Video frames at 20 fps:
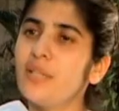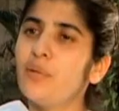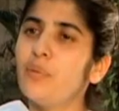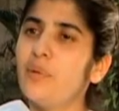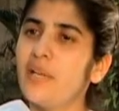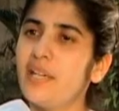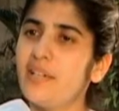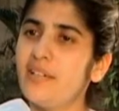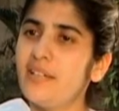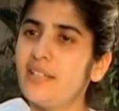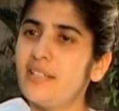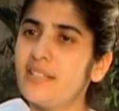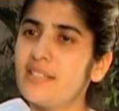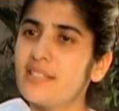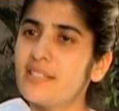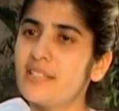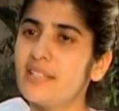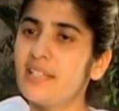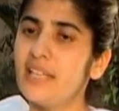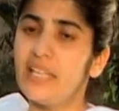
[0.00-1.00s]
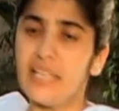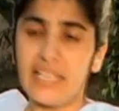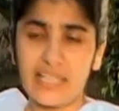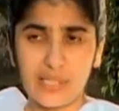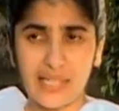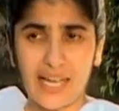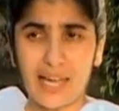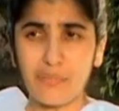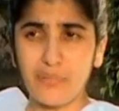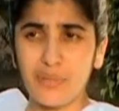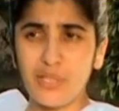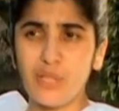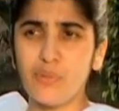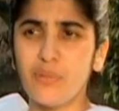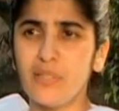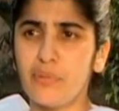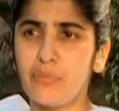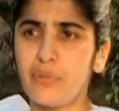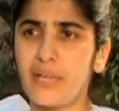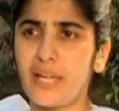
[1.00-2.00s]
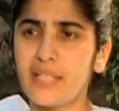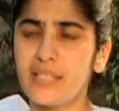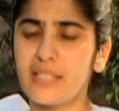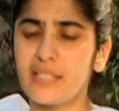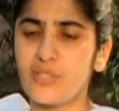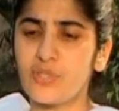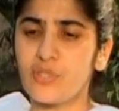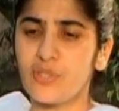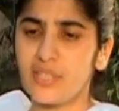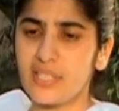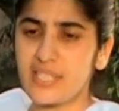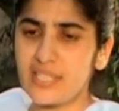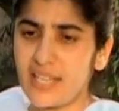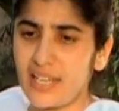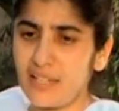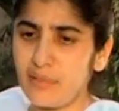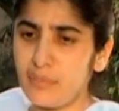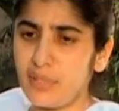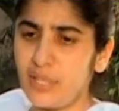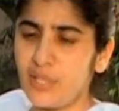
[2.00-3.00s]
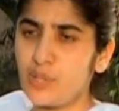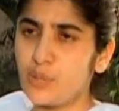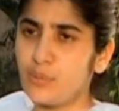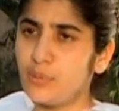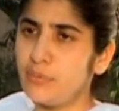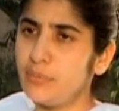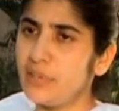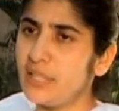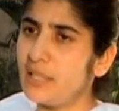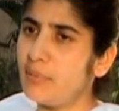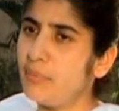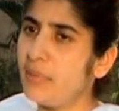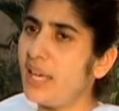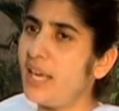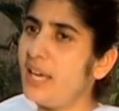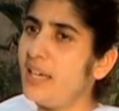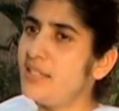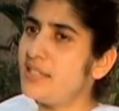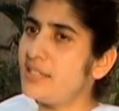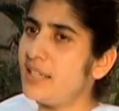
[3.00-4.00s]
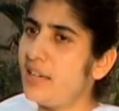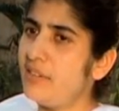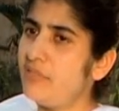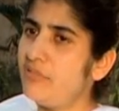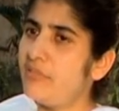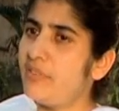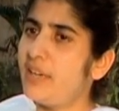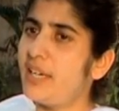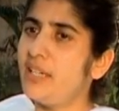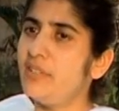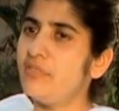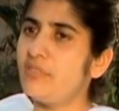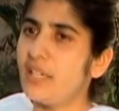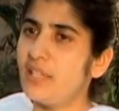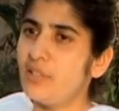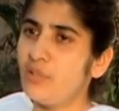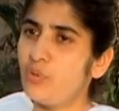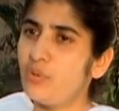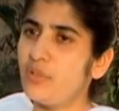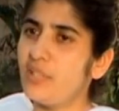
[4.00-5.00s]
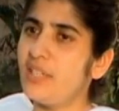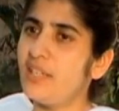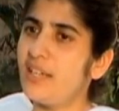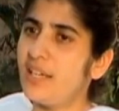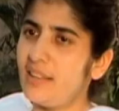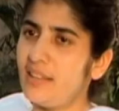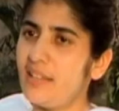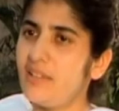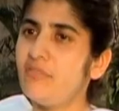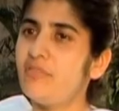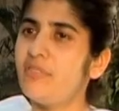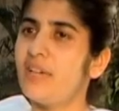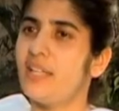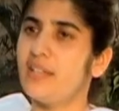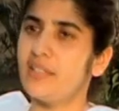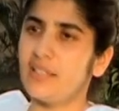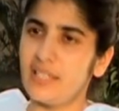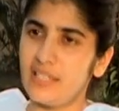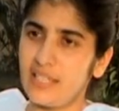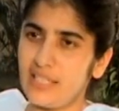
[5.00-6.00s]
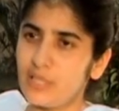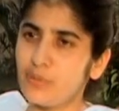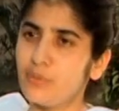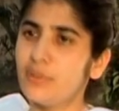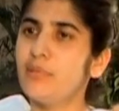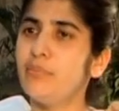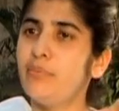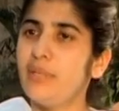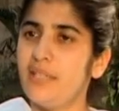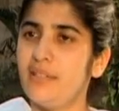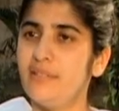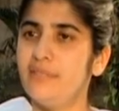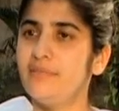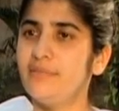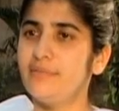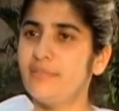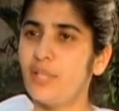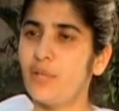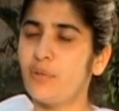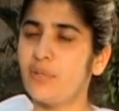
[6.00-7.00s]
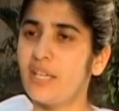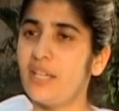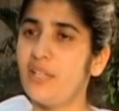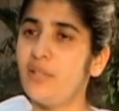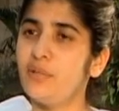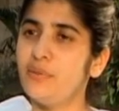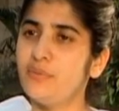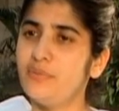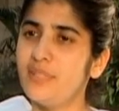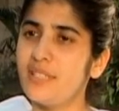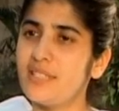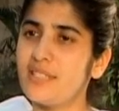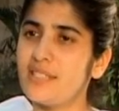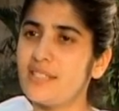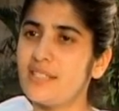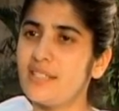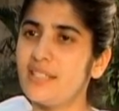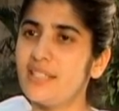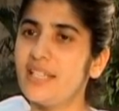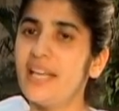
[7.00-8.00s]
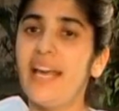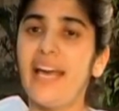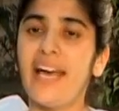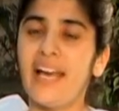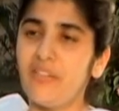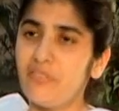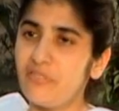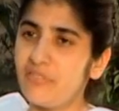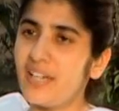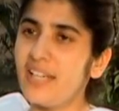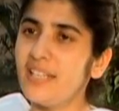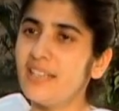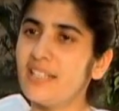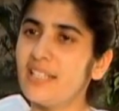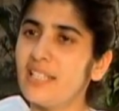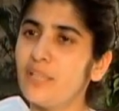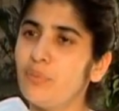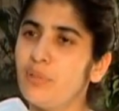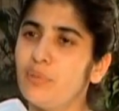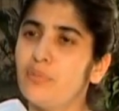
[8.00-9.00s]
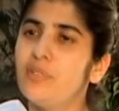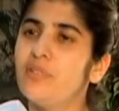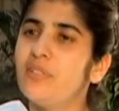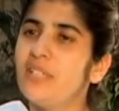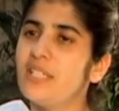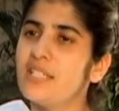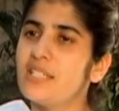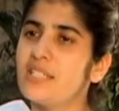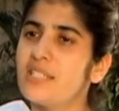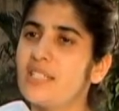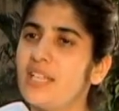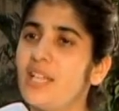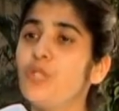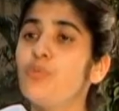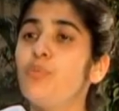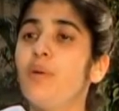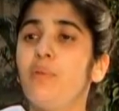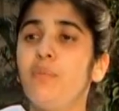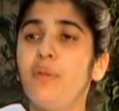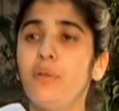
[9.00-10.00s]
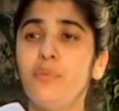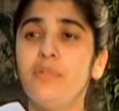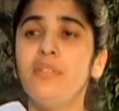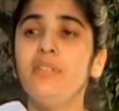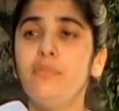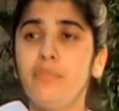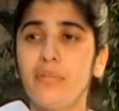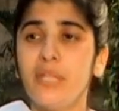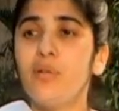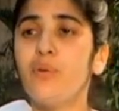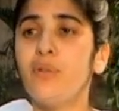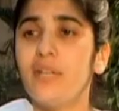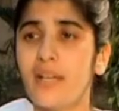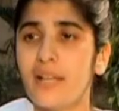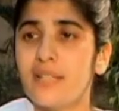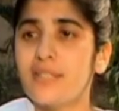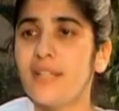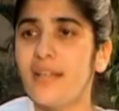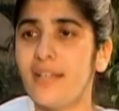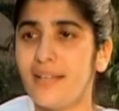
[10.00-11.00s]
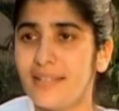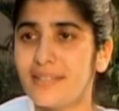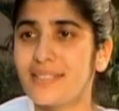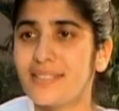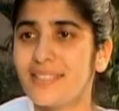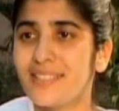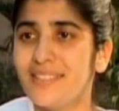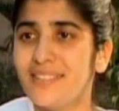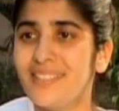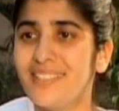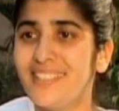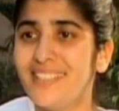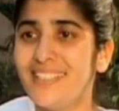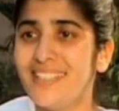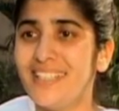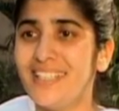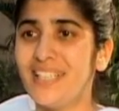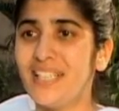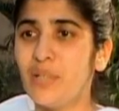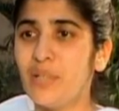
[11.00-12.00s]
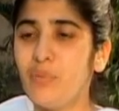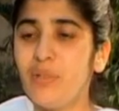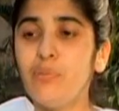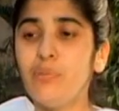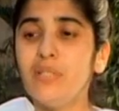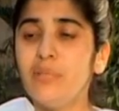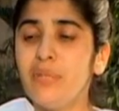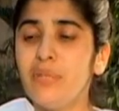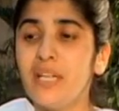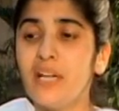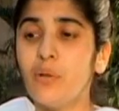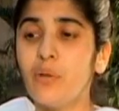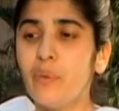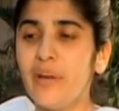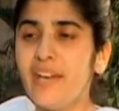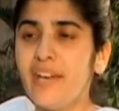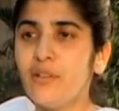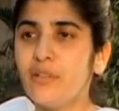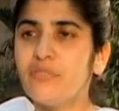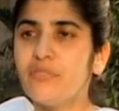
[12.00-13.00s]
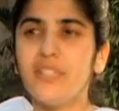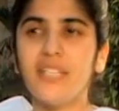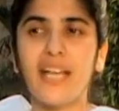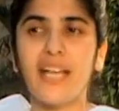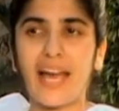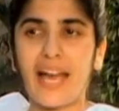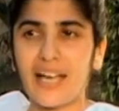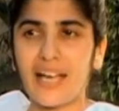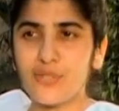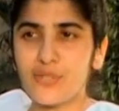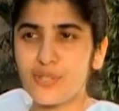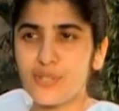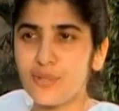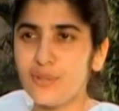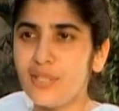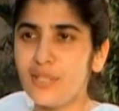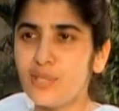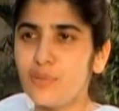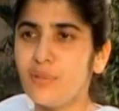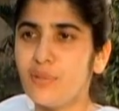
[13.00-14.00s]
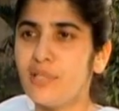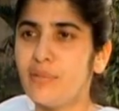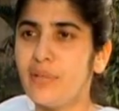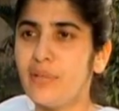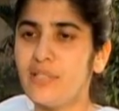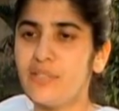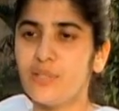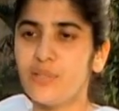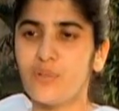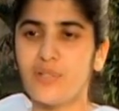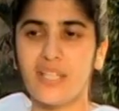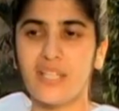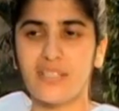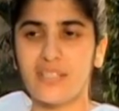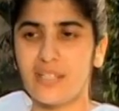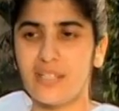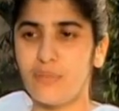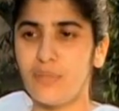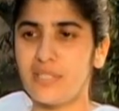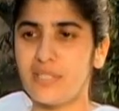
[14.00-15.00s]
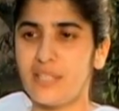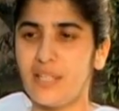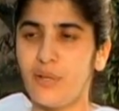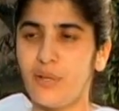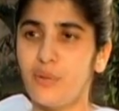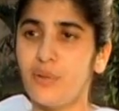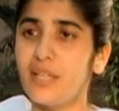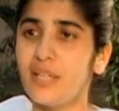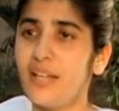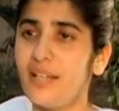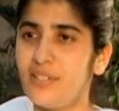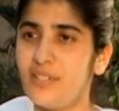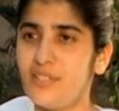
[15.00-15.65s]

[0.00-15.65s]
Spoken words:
awareness. It happens with practice. So the 10 minutes will become 8 and 5 and 3, and then finally it will be, okay, no, this is it. And finally we will reach a stage where we wouldn't be creating it. We will be aware of it as soon as we're about to create it, and we say, okay,